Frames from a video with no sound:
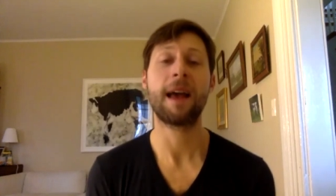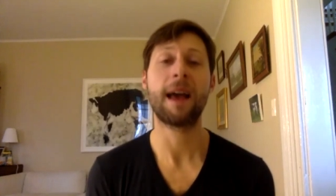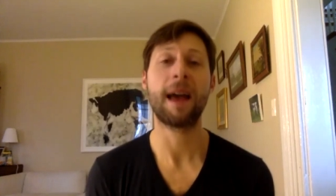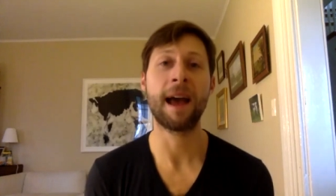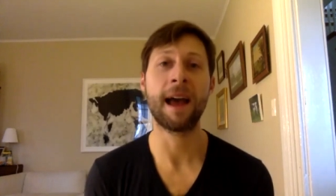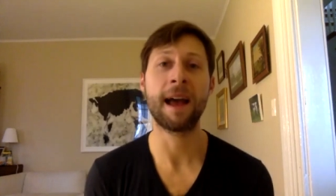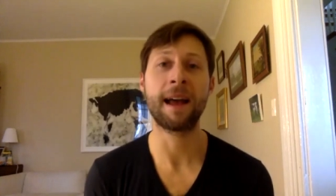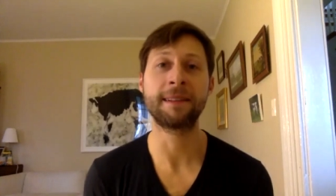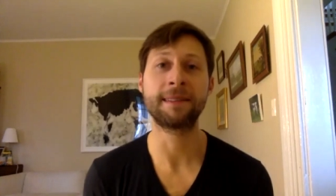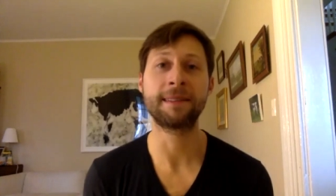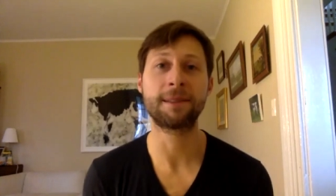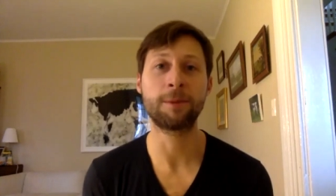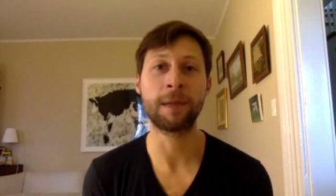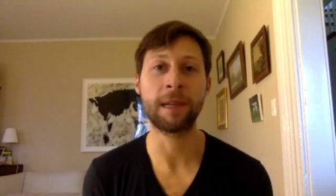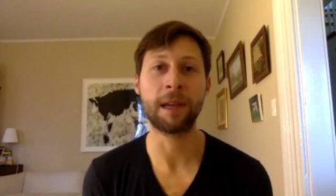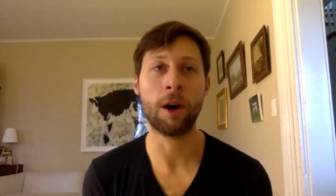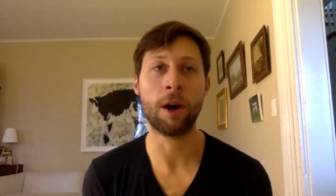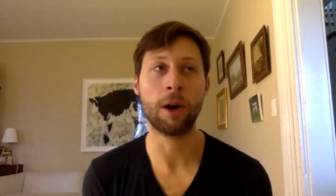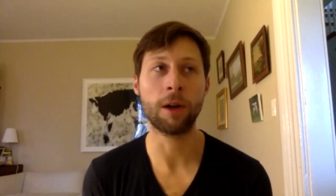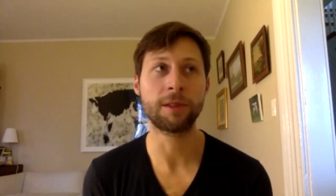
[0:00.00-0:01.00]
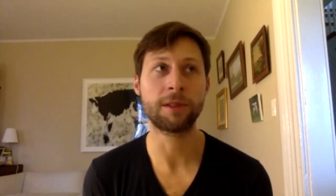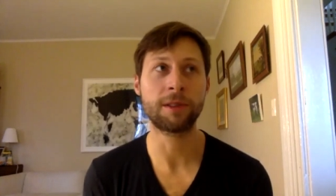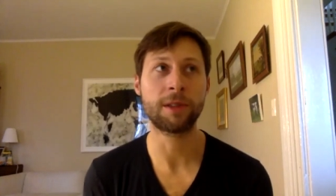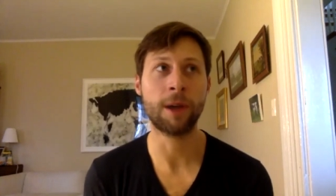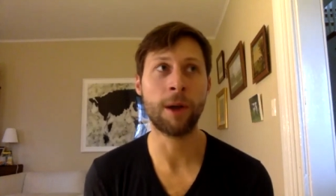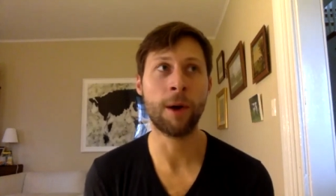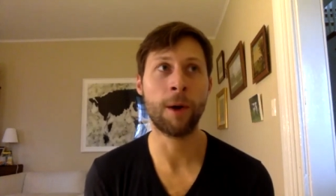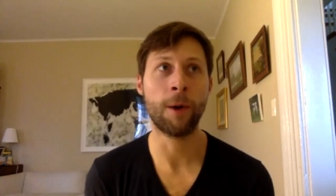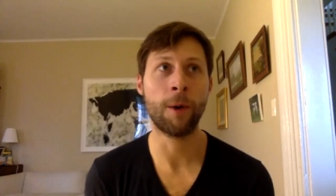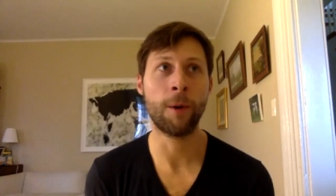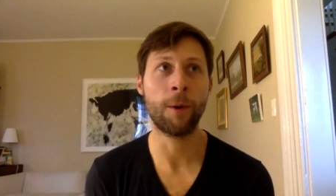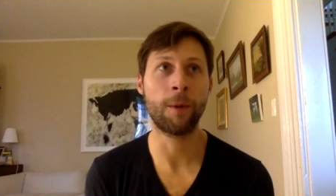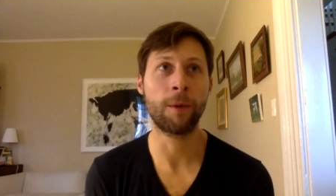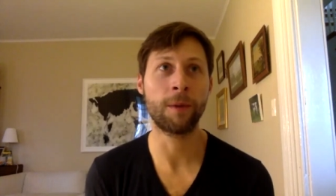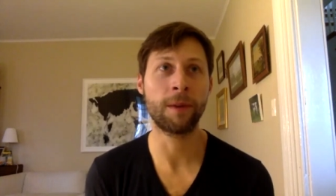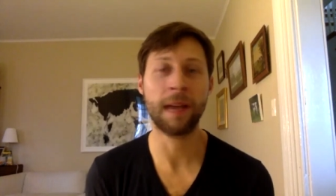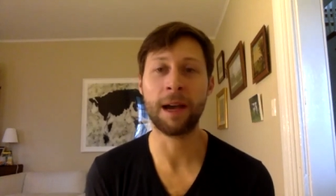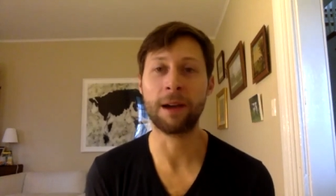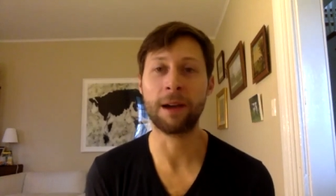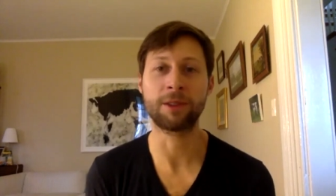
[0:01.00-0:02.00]
and we also
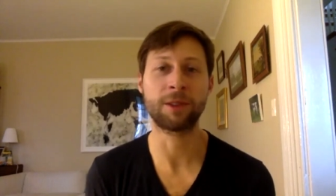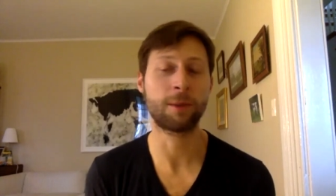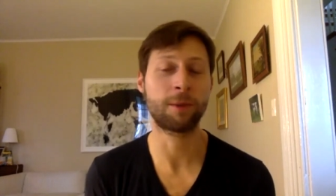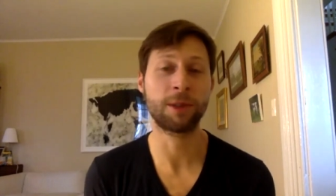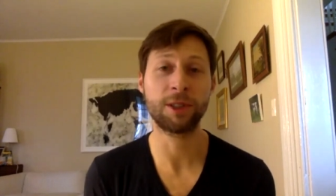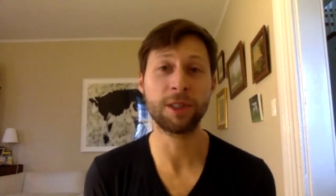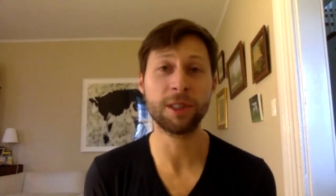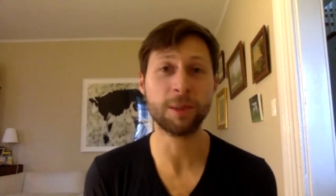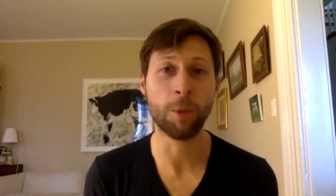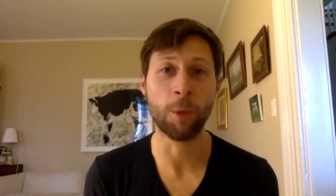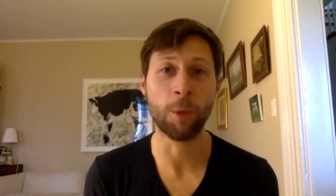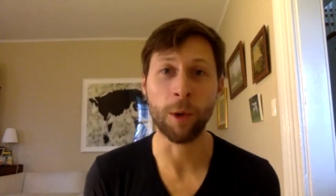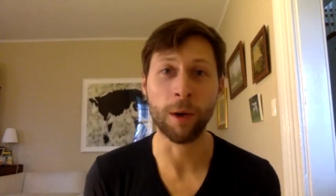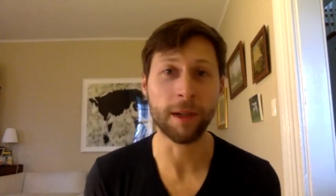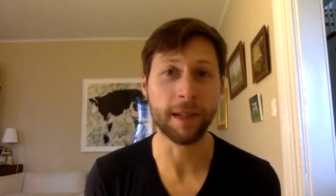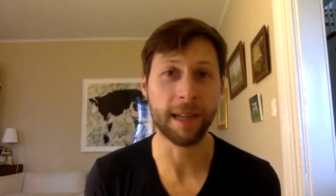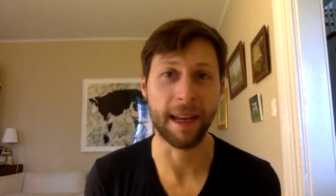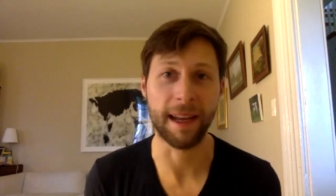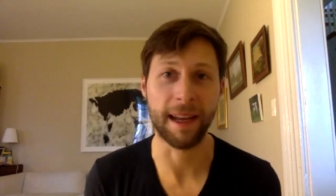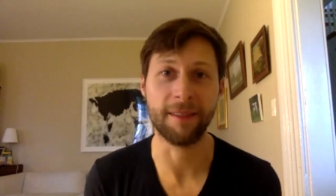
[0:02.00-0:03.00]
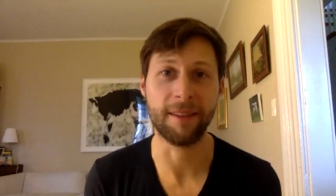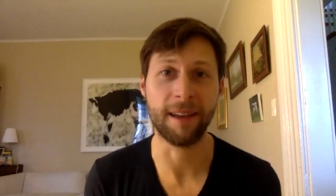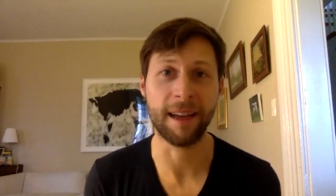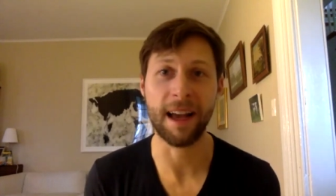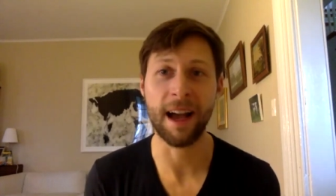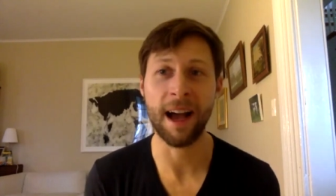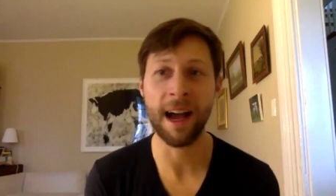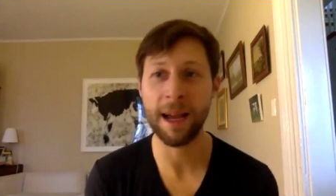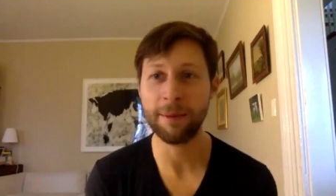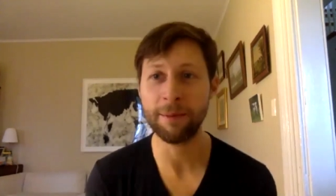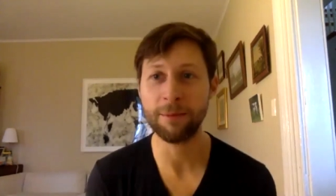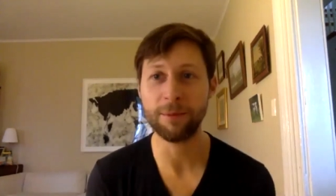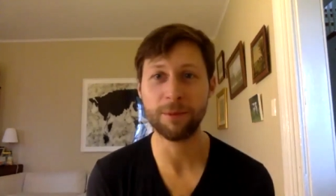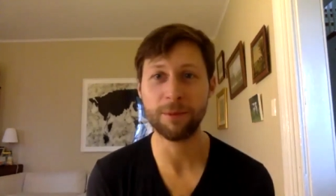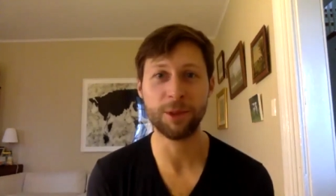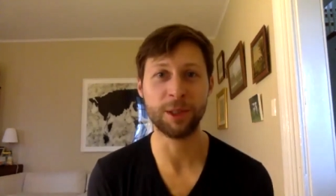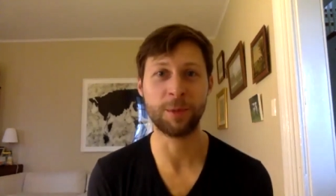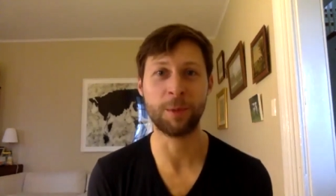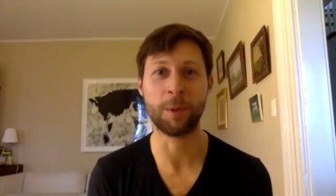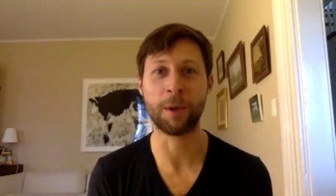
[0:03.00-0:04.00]
yeah so we're just working like i'm
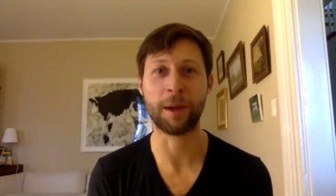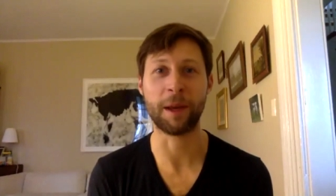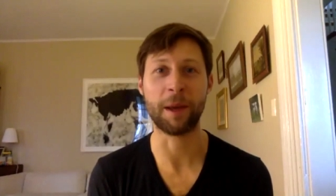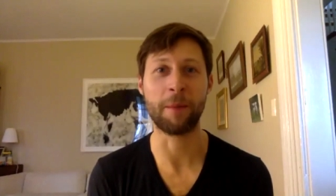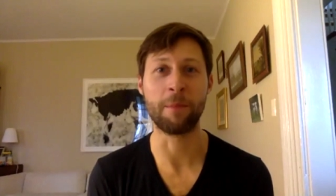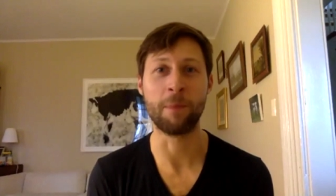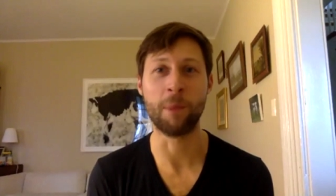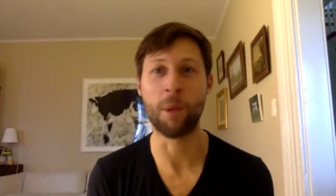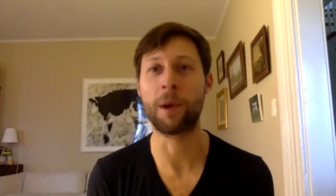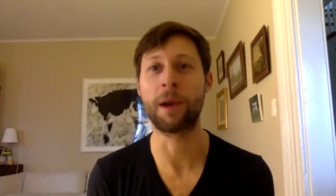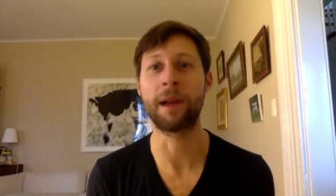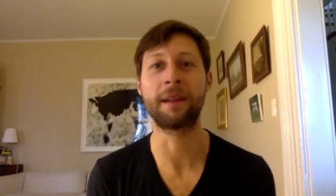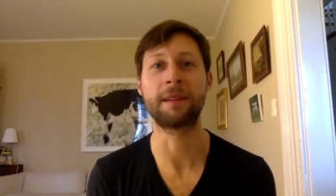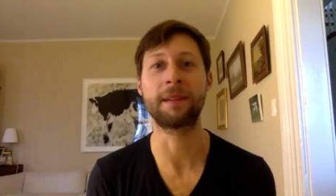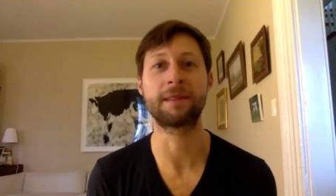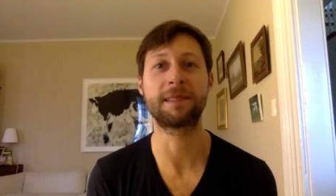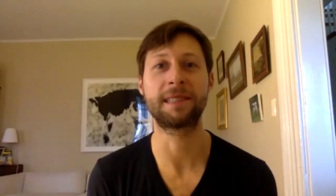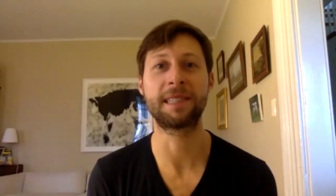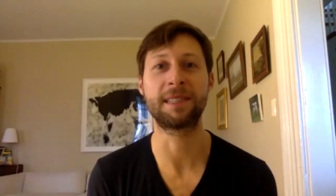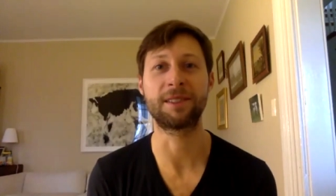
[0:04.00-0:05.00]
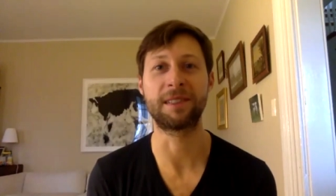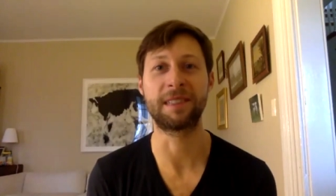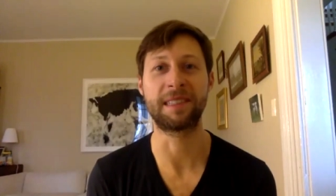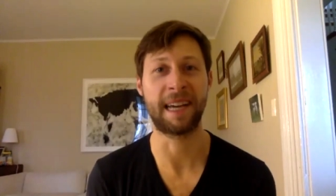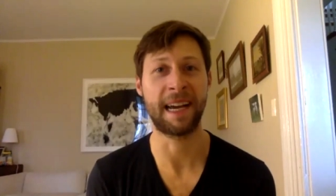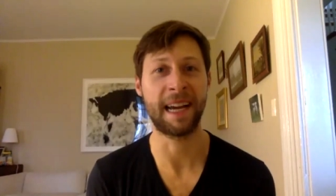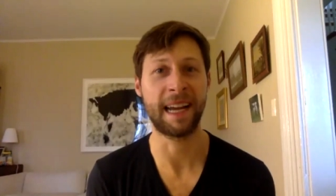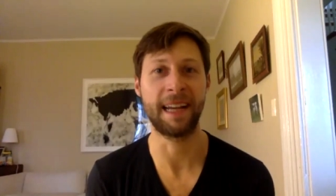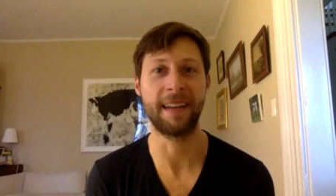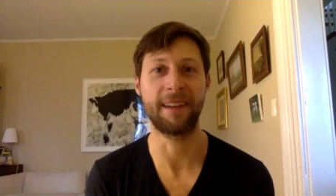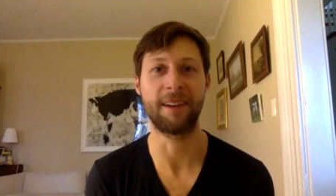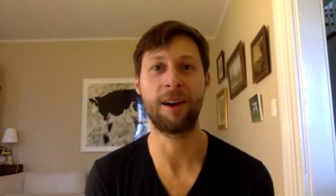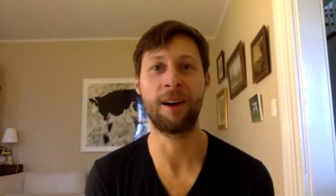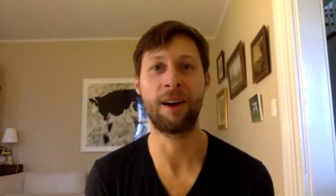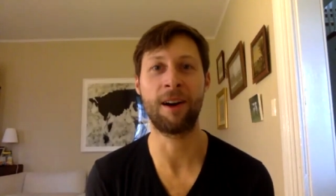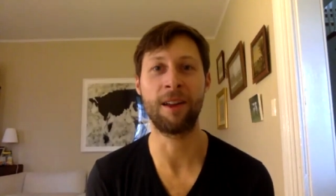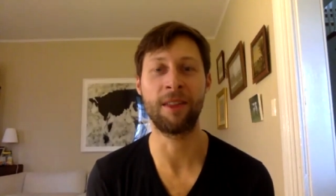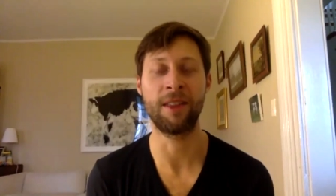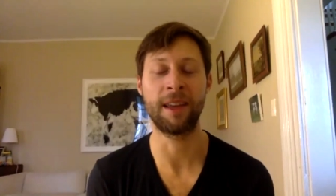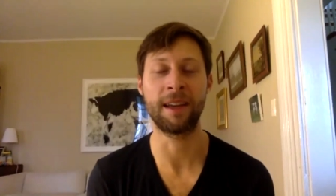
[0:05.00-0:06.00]
just working morning till night
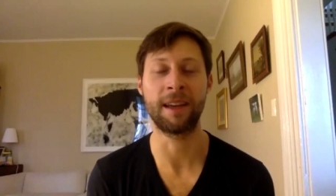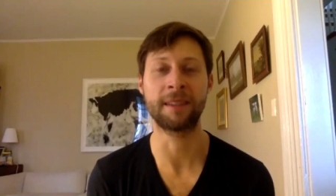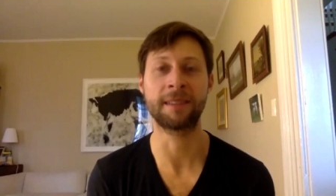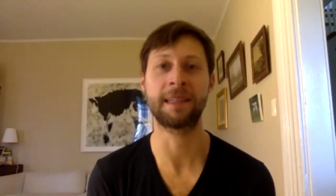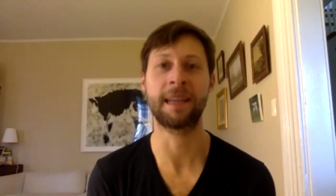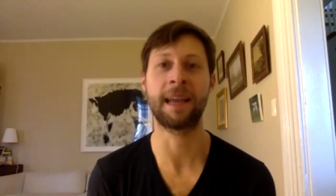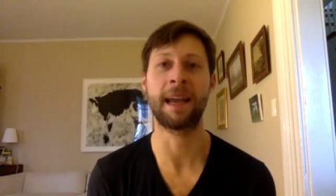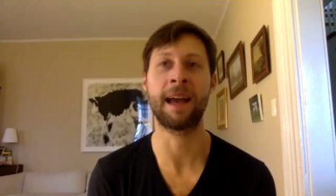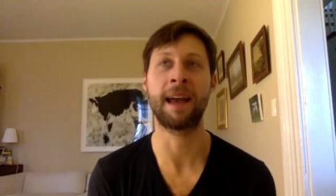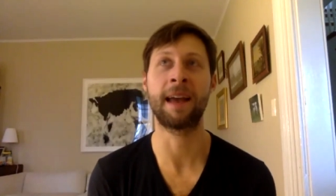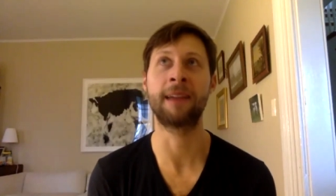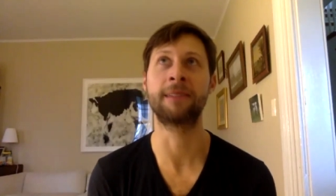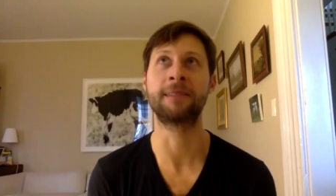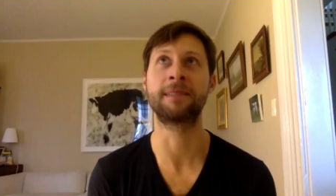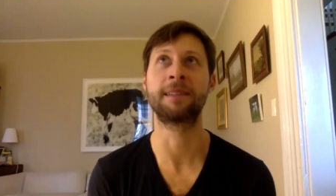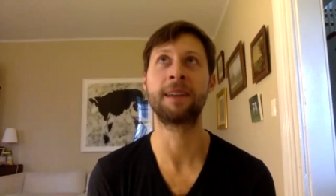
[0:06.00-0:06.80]
on this and